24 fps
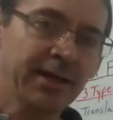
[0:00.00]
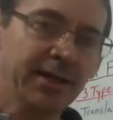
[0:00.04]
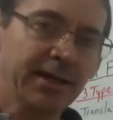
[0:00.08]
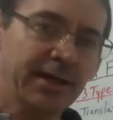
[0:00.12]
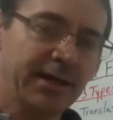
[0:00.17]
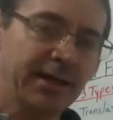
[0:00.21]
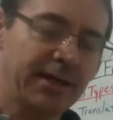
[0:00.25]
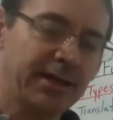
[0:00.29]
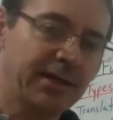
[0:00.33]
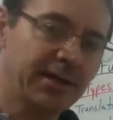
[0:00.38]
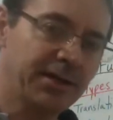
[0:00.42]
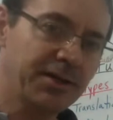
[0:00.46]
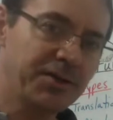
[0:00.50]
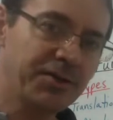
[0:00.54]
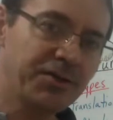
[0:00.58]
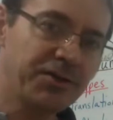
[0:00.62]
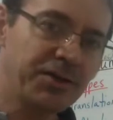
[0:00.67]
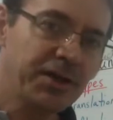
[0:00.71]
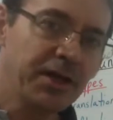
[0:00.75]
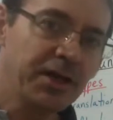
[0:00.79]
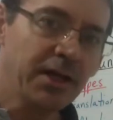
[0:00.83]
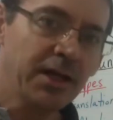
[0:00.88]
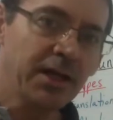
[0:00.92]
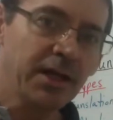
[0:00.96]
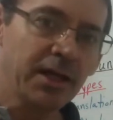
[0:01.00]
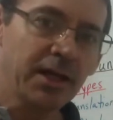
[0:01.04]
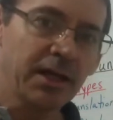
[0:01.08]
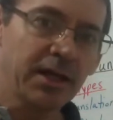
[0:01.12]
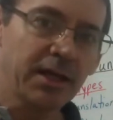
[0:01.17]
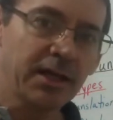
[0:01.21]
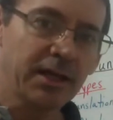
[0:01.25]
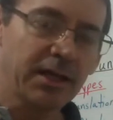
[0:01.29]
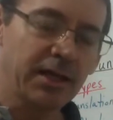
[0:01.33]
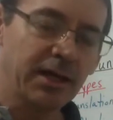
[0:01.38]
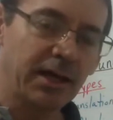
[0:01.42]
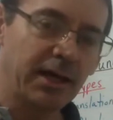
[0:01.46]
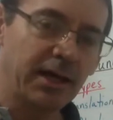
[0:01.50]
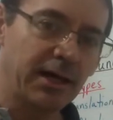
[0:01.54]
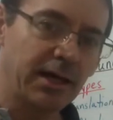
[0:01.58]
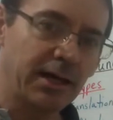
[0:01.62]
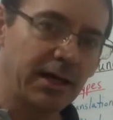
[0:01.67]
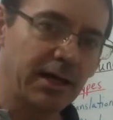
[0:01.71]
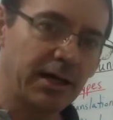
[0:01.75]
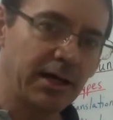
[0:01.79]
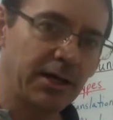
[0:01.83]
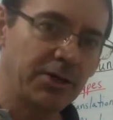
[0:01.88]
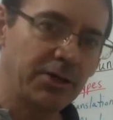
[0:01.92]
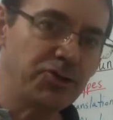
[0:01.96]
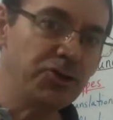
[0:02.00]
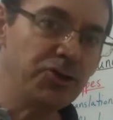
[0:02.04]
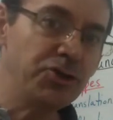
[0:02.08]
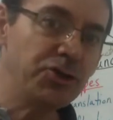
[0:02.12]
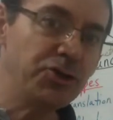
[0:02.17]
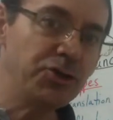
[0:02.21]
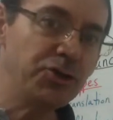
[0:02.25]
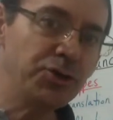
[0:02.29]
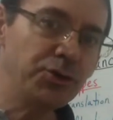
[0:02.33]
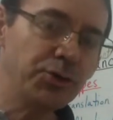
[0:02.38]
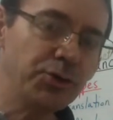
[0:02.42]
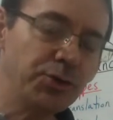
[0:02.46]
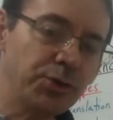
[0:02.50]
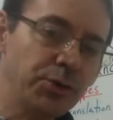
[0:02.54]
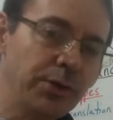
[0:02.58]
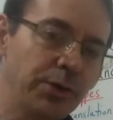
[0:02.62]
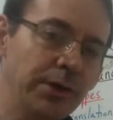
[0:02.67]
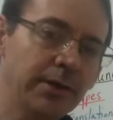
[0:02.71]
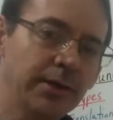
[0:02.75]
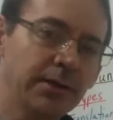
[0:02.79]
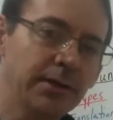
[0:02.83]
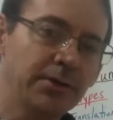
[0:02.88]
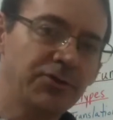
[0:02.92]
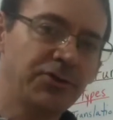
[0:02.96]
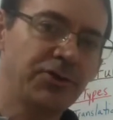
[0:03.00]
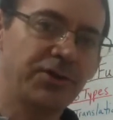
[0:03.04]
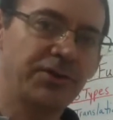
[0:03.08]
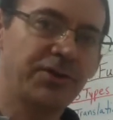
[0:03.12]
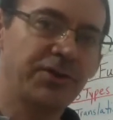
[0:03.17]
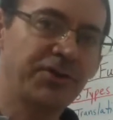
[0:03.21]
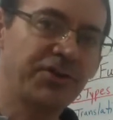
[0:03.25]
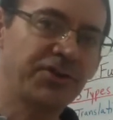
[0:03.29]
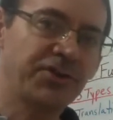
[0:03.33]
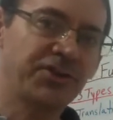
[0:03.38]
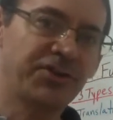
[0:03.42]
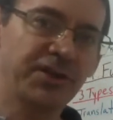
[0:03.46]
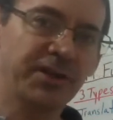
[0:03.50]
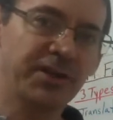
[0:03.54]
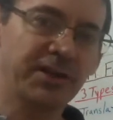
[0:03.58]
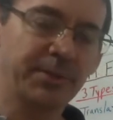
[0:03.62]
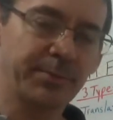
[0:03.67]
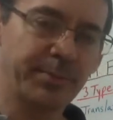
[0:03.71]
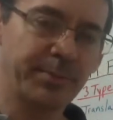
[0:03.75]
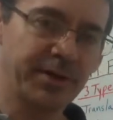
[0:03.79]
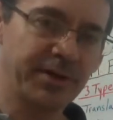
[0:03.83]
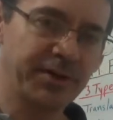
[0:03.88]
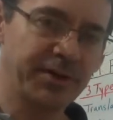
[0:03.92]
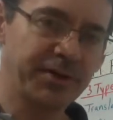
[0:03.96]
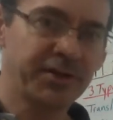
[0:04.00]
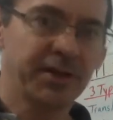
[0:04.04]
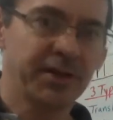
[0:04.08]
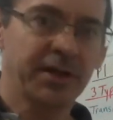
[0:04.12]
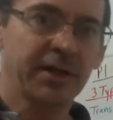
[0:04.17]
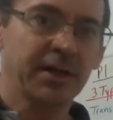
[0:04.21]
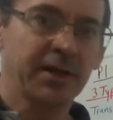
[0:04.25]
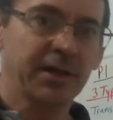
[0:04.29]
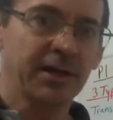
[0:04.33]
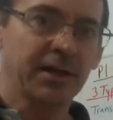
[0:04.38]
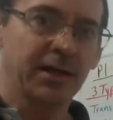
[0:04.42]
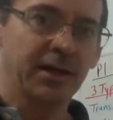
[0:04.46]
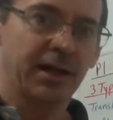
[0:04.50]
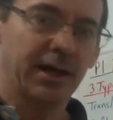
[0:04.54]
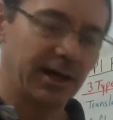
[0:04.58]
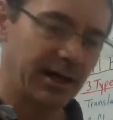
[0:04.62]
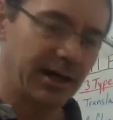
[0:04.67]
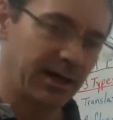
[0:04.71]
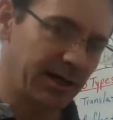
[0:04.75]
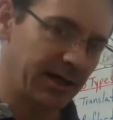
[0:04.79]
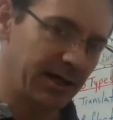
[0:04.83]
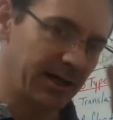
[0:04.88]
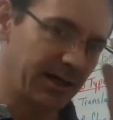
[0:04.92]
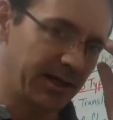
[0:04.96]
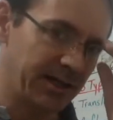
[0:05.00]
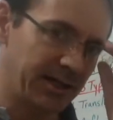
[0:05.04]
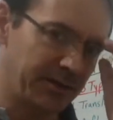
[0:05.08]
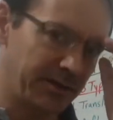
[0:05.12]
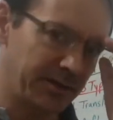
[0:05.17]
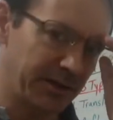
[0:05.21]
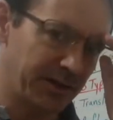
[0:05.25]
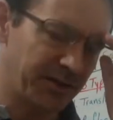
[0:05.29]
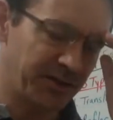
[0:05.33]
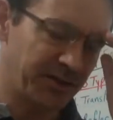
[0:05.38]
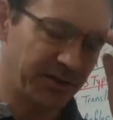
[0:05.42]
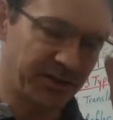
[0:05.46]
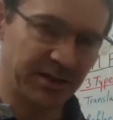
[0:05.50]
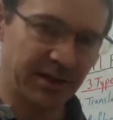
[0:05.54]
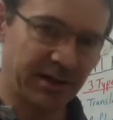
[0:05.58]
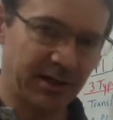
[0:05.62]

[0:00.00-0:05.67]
is new to the syllabus in this